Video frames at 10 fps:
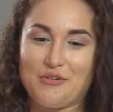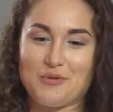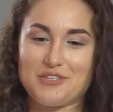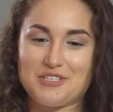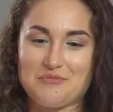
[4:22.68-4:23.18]

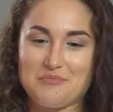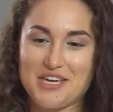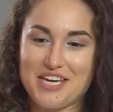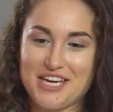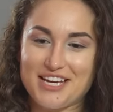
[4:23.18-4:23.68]
It was
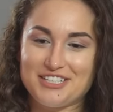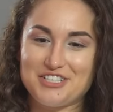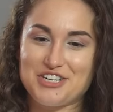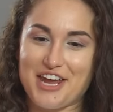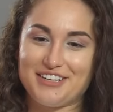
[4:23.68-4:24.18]
me
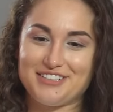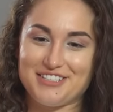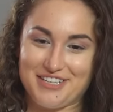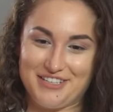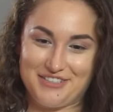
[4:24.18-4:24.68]
and
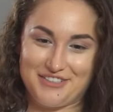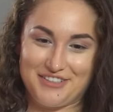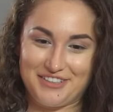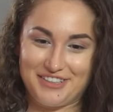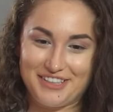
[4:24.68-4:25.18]
Shane
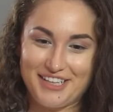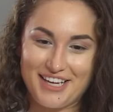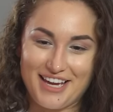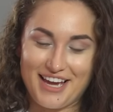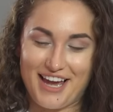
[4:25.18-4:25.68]
Diesel.
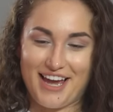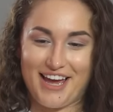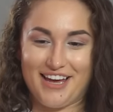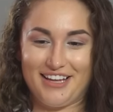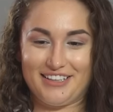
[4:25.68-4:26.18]

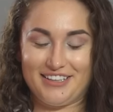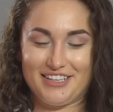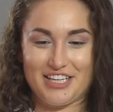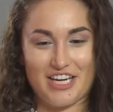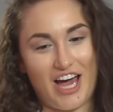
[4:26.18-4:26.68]

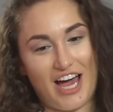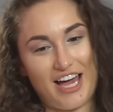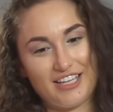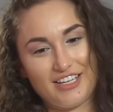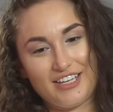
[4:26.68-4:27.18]
And the
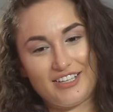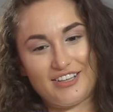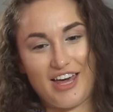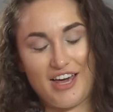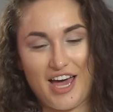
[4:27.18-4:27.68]
guy
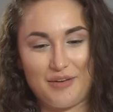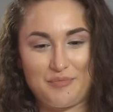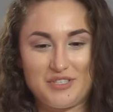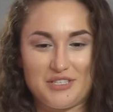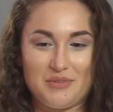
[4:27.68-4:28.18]
that
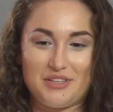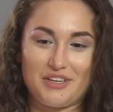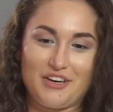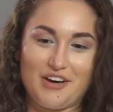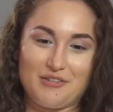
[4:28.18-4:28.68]
happened to be
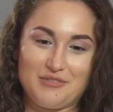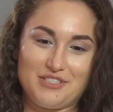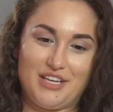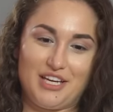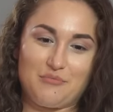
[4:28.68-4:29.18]
the cuck
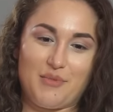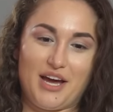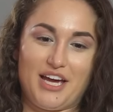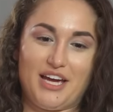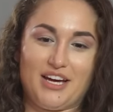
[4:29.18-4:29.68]
was like
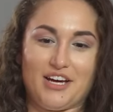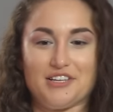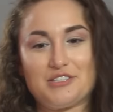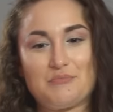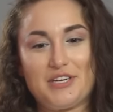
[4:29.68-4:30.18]
my
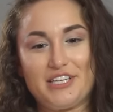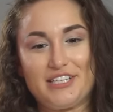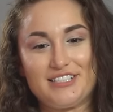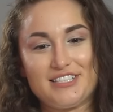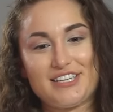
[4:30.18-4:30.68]

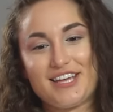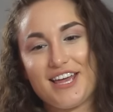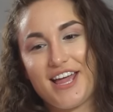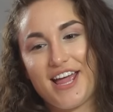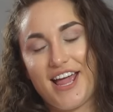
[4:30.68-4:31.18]
husband.
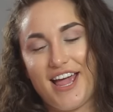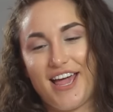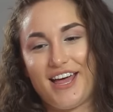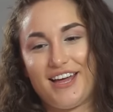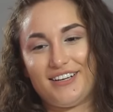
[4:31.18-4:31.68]

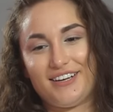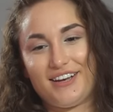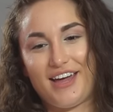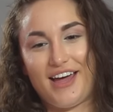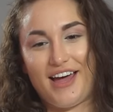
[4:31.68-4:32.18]

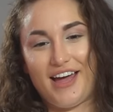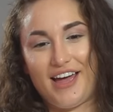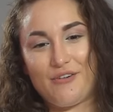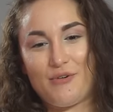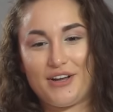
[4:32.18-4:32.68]
And
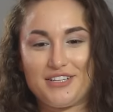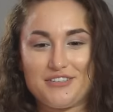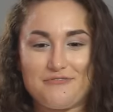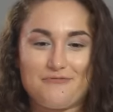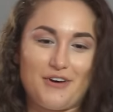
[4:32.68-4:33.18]
I
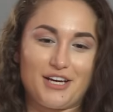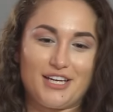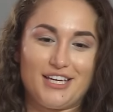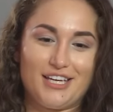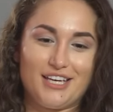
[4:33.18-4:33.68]
wanted to
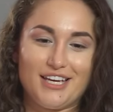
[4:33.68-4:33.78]
fuck